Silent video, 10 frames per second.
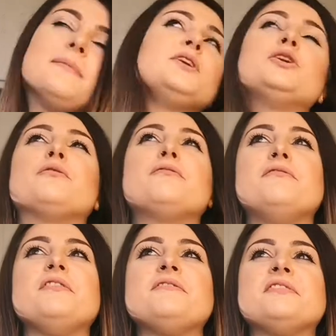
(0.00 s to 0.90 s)
you know
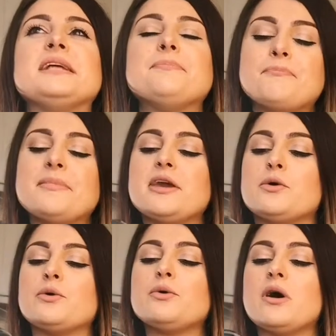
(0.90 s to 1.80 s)
15
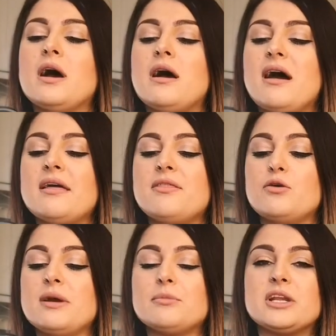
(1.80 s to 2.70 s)
mil I
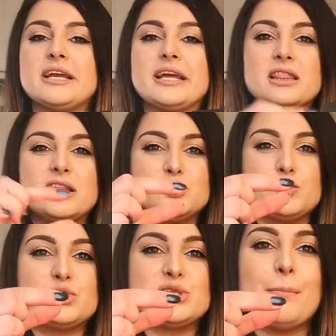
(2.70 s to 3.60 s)
thought I'm gonna get
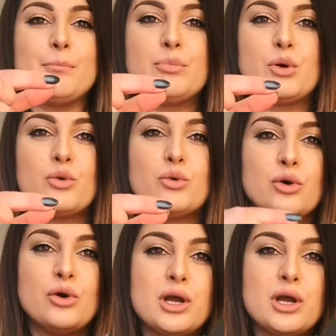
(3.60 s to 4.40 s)
little sample